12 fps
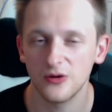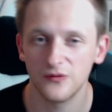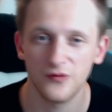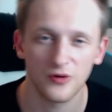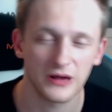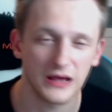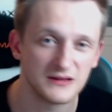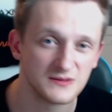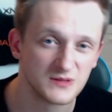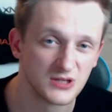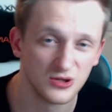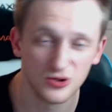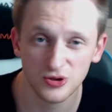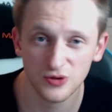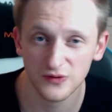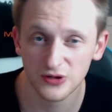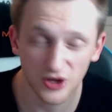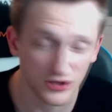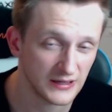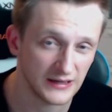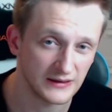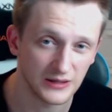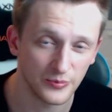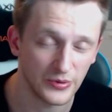4 games you will not hit the
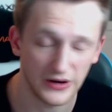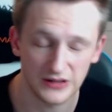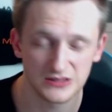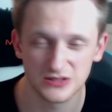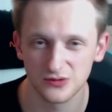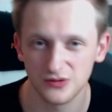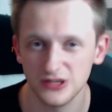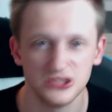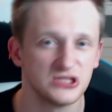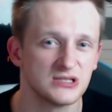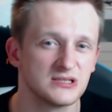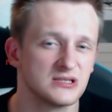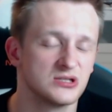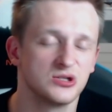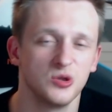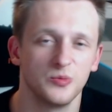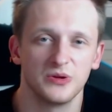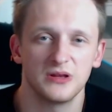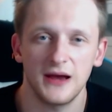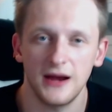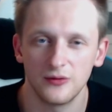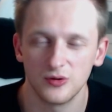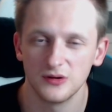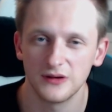barns, so it's just a stupid high
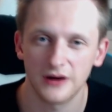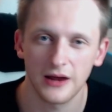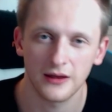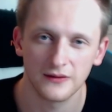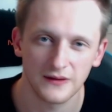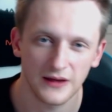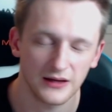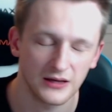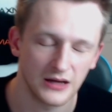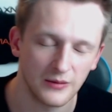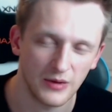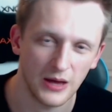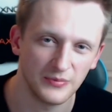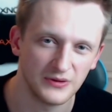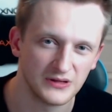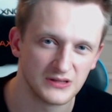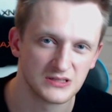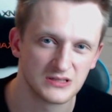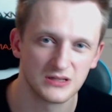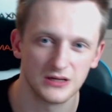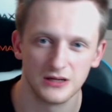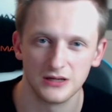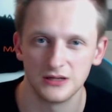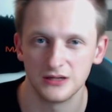roll deck, and I'm happy this
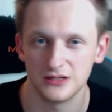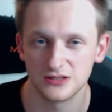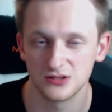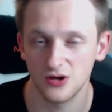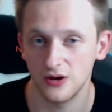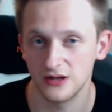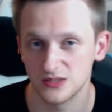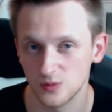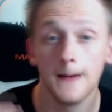is gone as well.